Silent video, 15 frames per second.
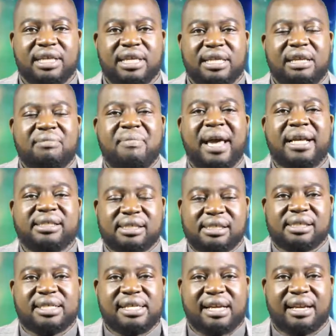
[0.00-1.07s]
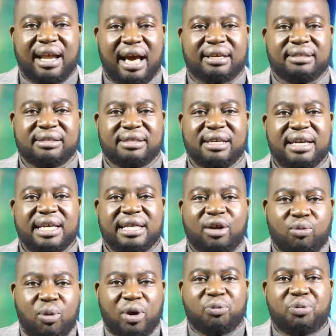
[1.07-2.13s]
that makes us realize that
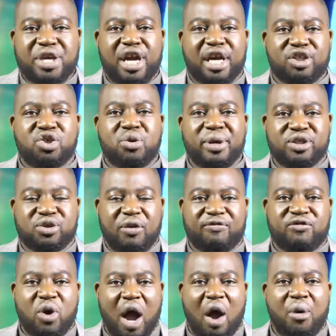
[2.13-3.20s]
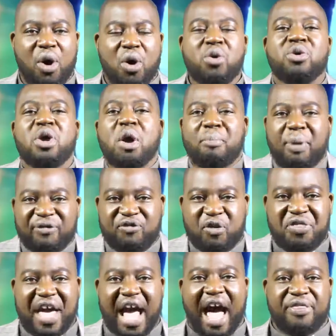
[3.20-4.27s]
what we are doing is not for our own, but for
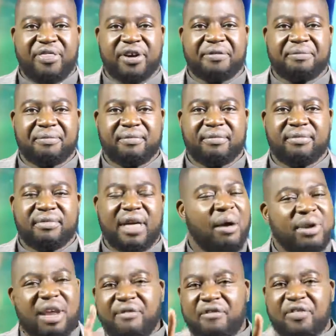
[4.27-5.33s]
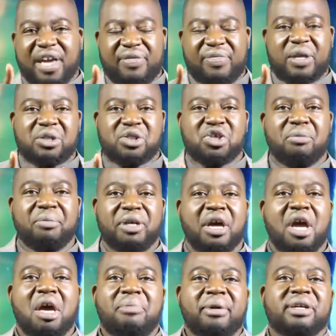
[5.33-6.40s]
the other. I'll never forget that sermon,
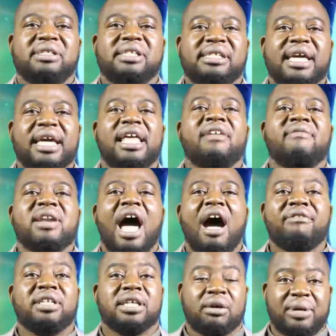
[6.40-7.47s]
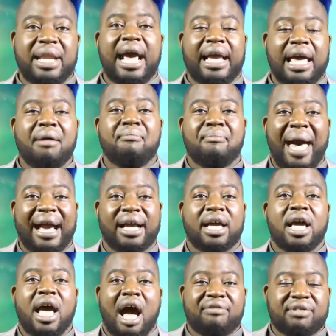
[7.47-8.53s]
because he said, even when I came back
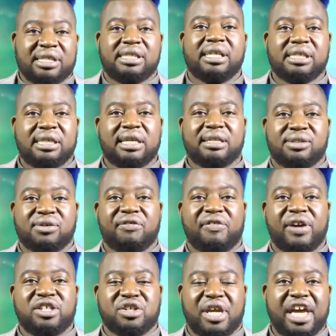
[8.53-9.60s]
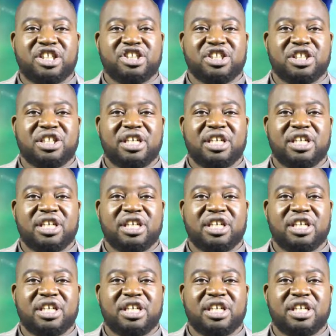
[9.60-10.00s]
after 6 years of education,